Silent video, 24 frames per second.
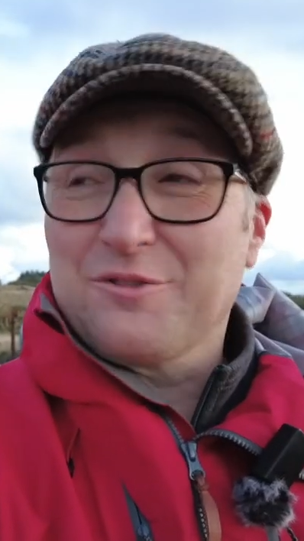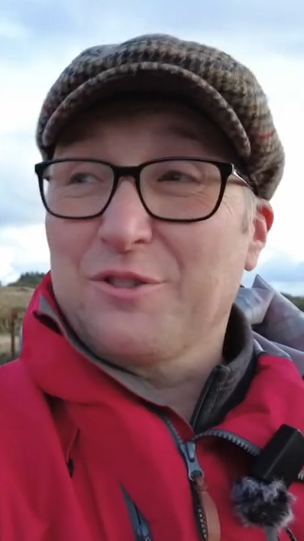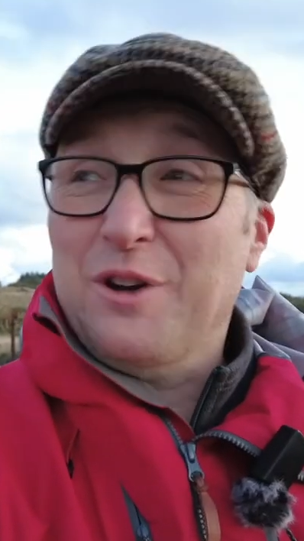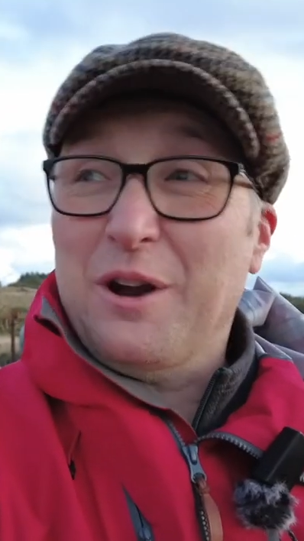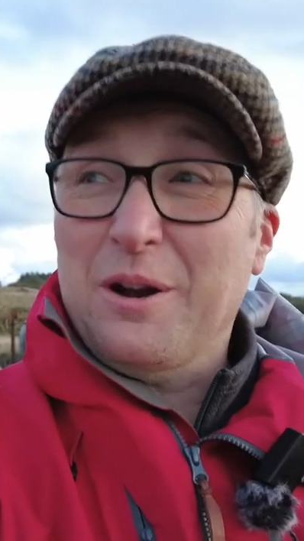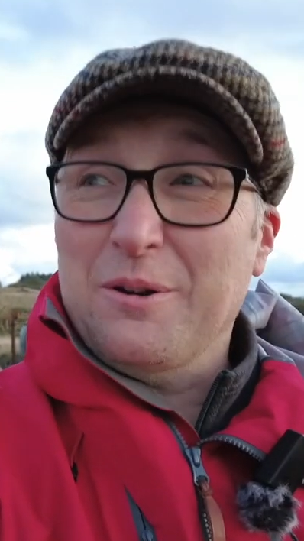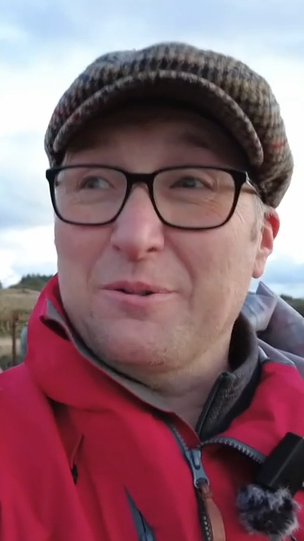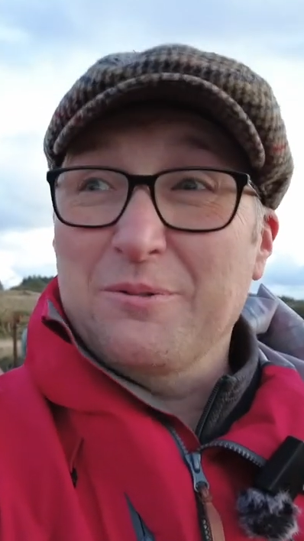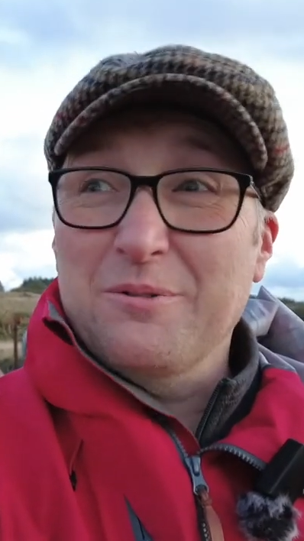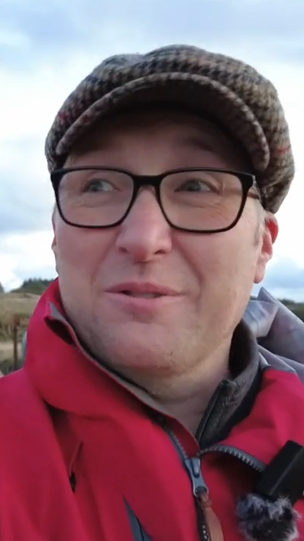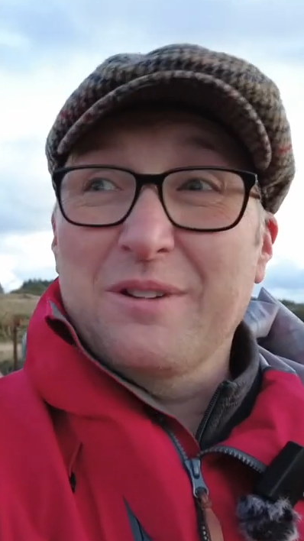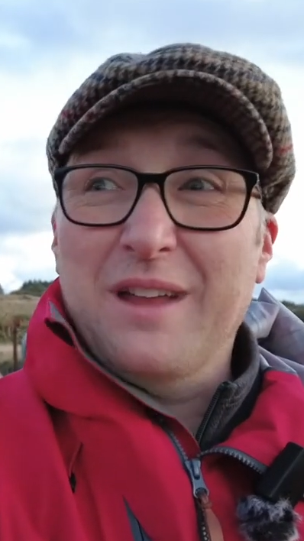
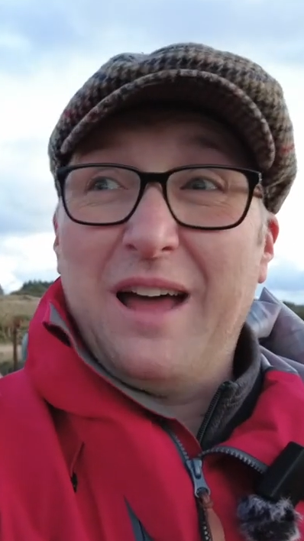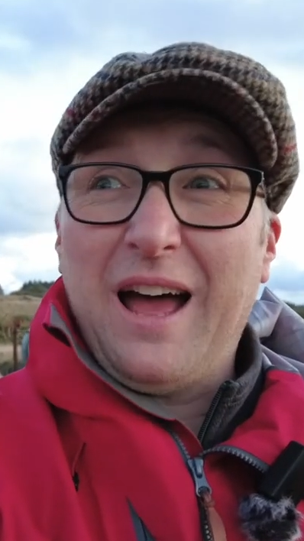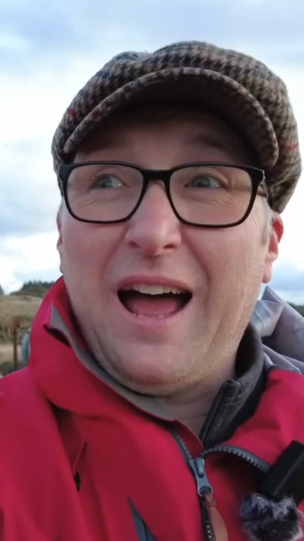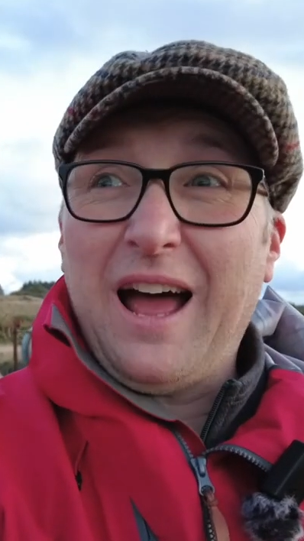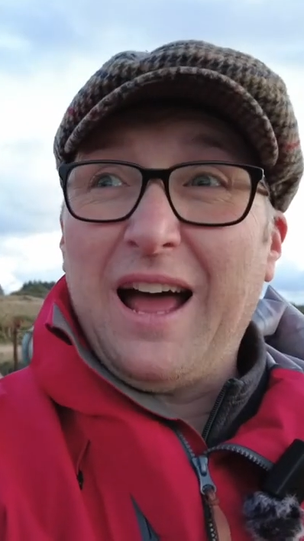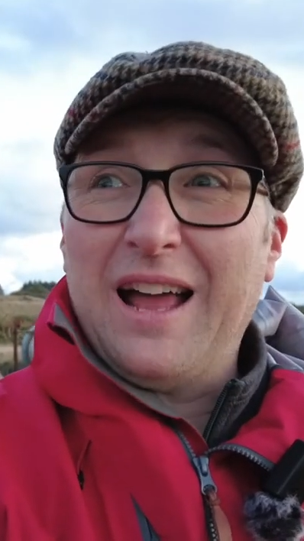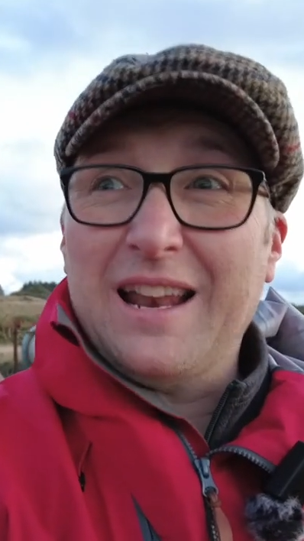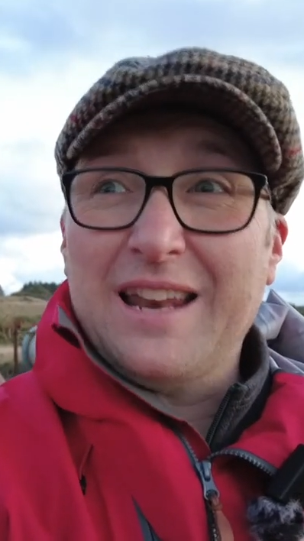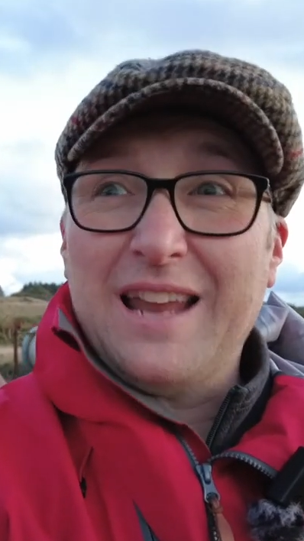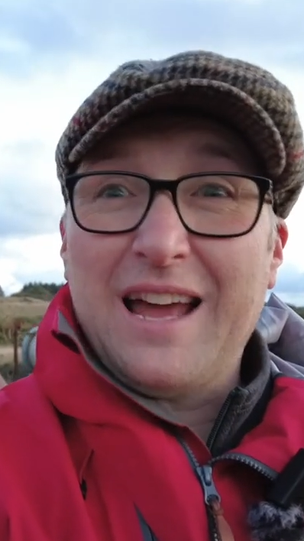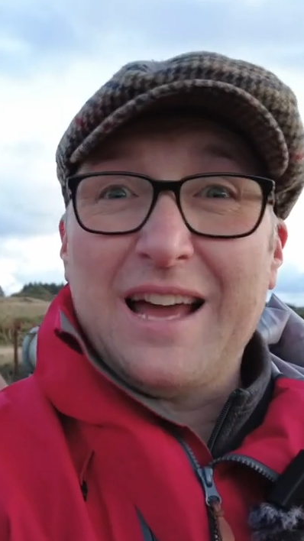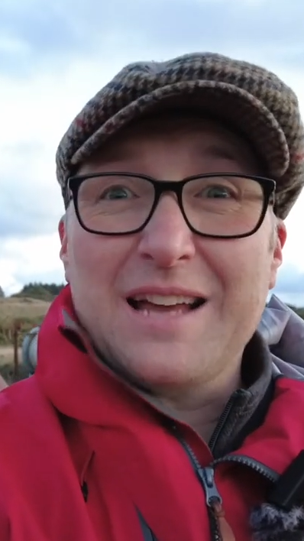drone
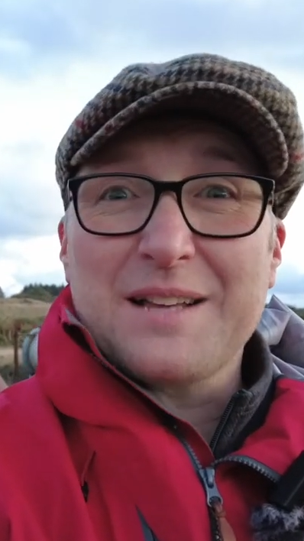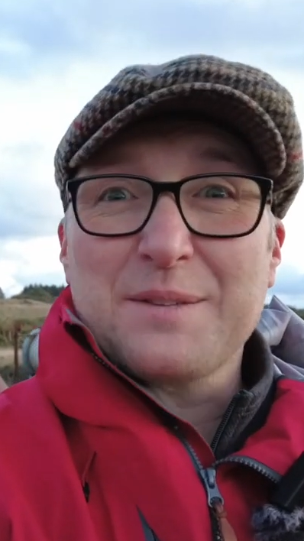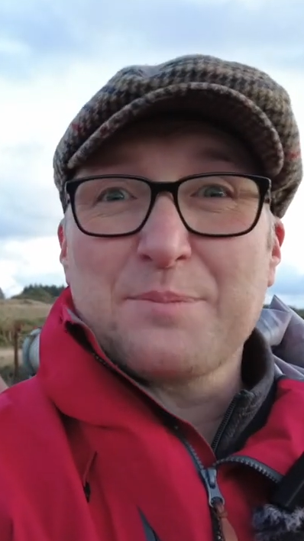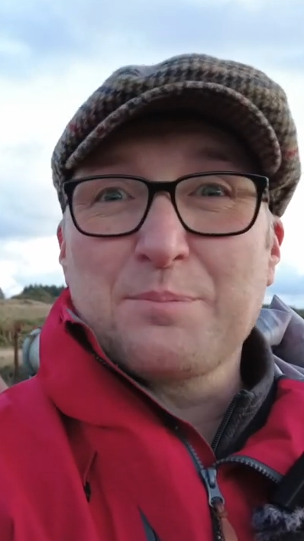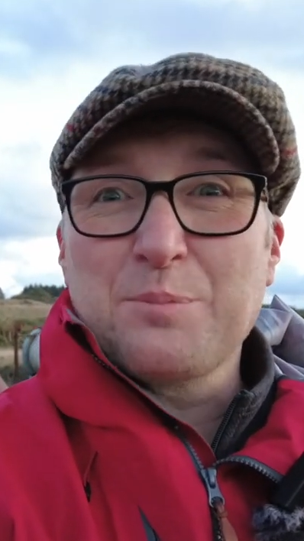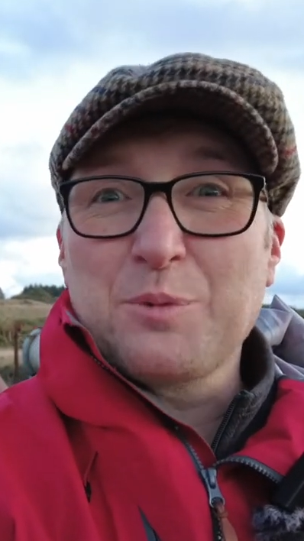and has